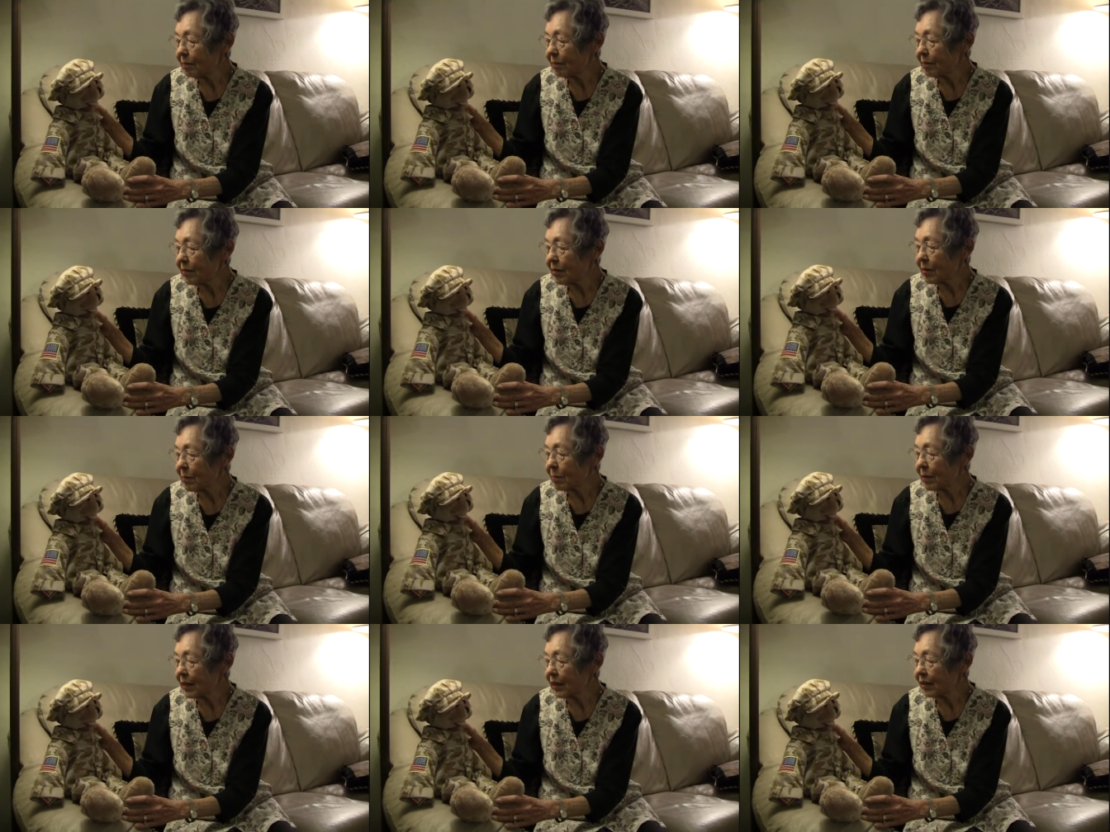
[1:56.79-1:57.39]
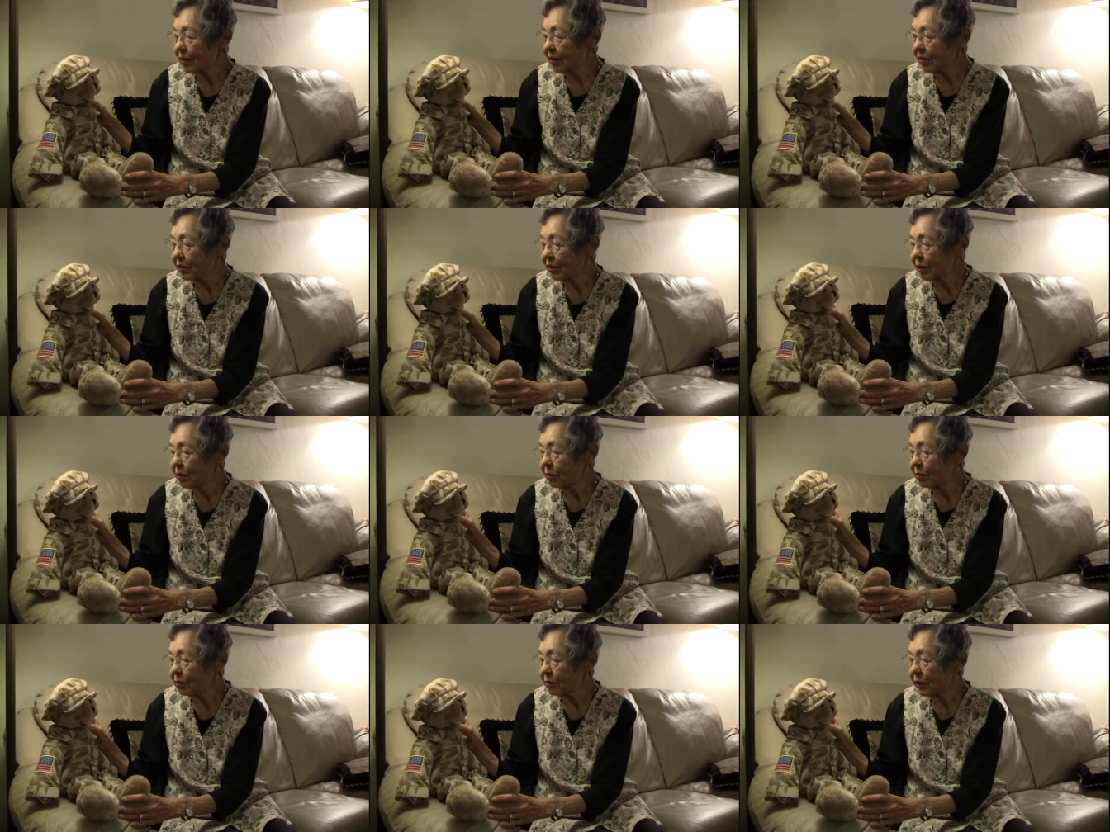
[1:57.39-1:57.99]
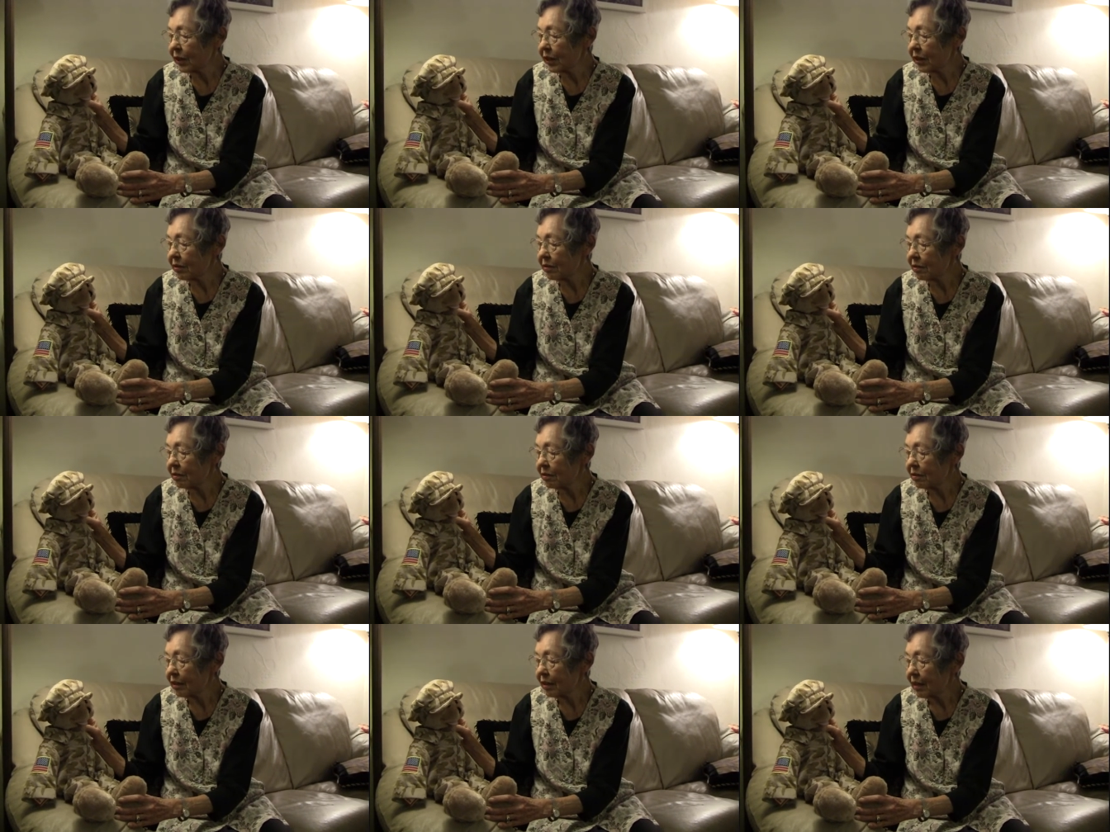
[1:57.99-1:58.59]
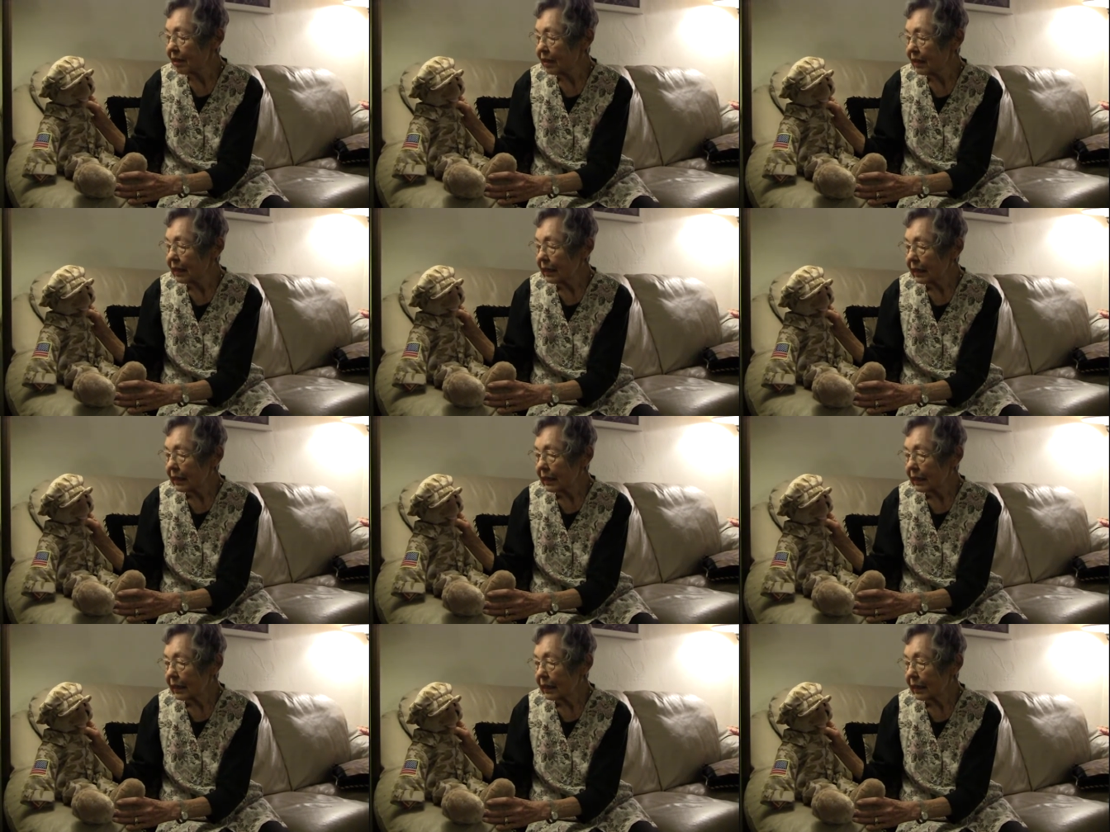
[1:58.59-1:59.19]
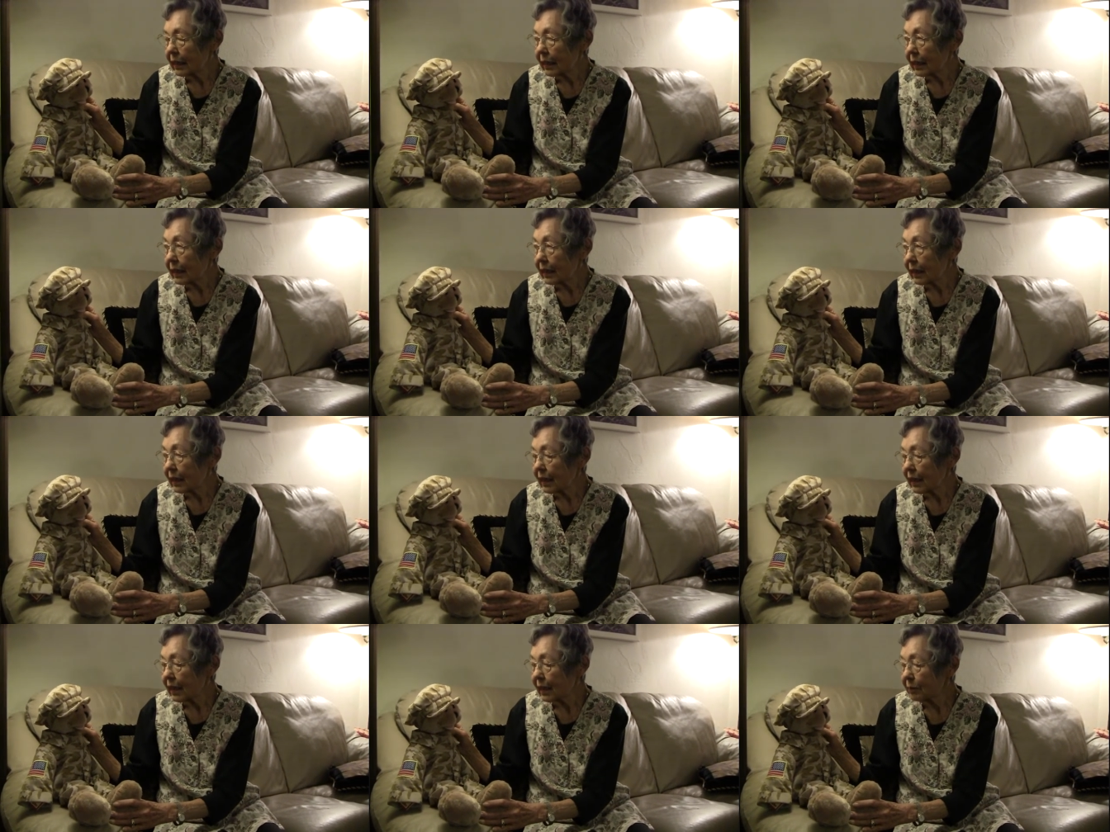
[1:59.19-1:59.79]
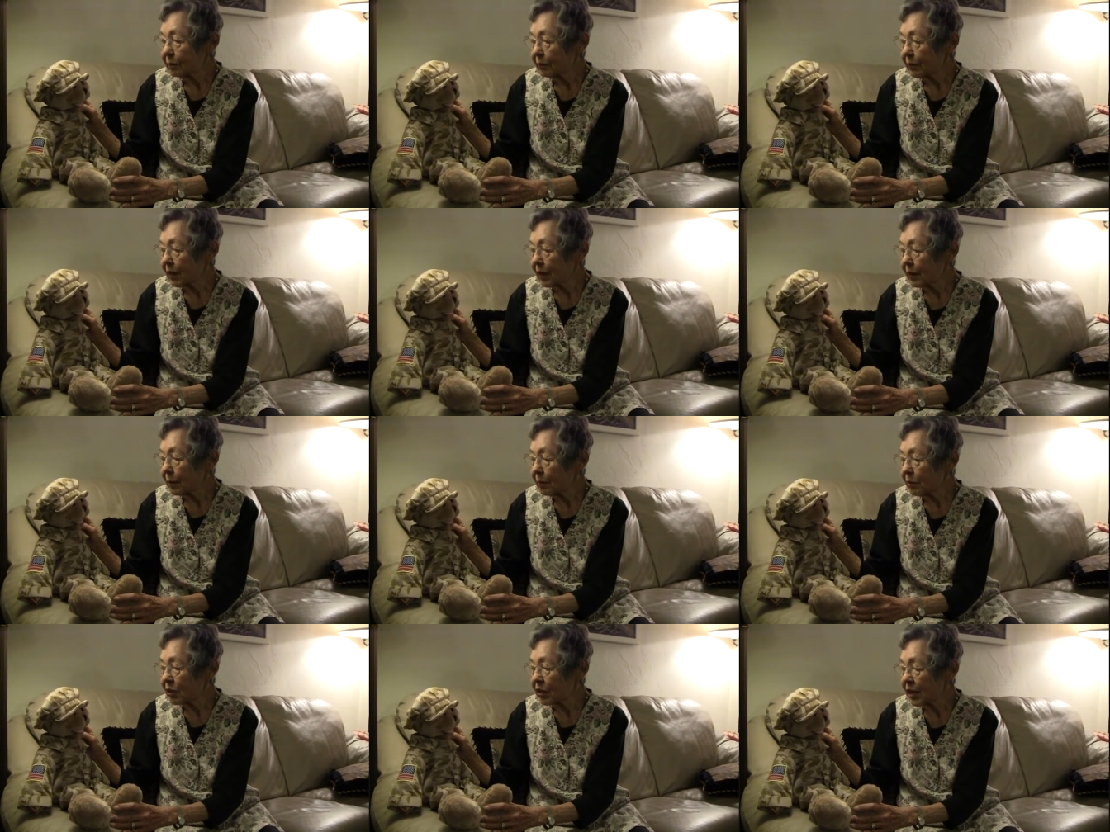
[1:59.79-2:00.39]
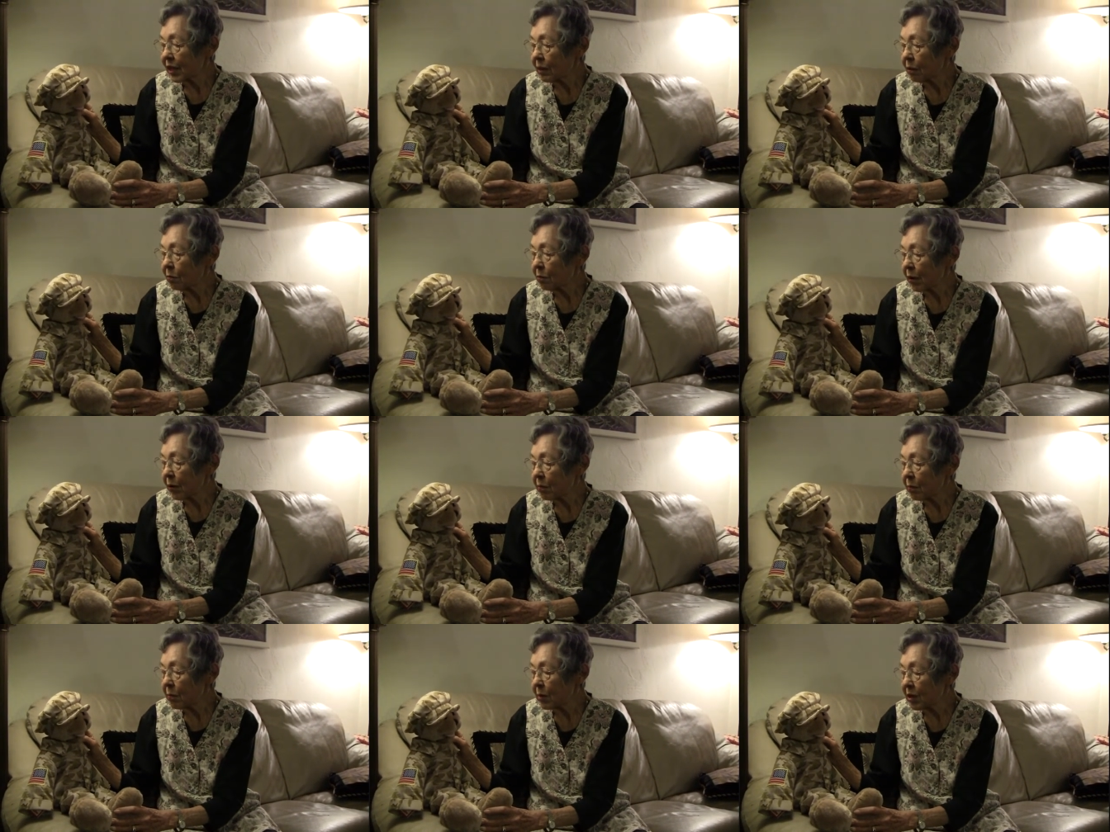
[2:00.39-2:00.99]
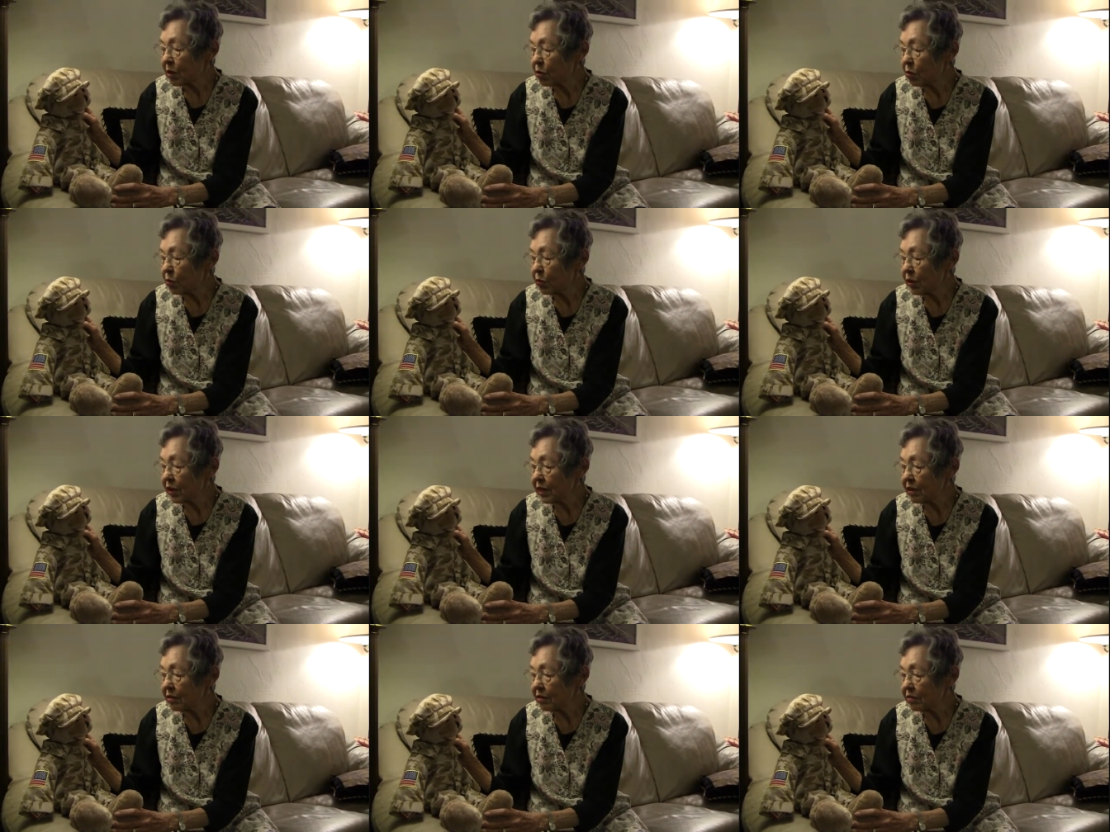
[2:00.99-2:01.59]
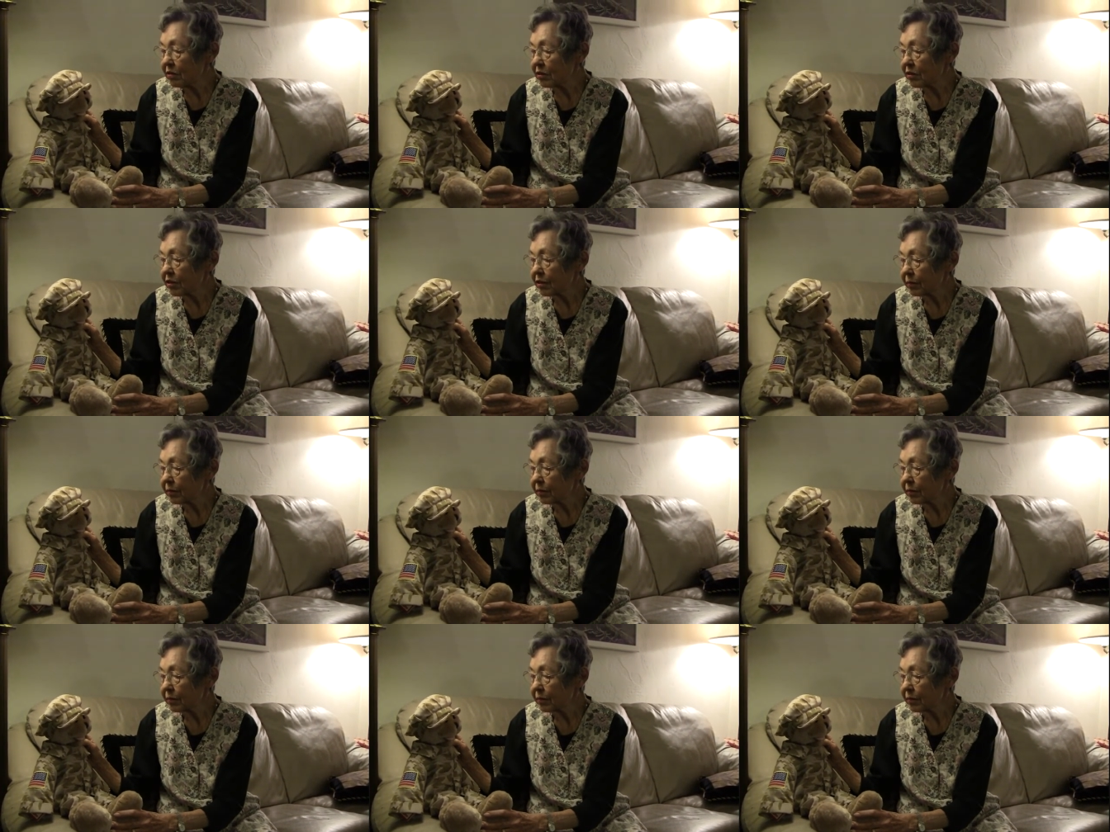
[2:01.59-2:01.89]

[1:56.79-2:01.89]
He's been going a whole year. Come, come January will be two years.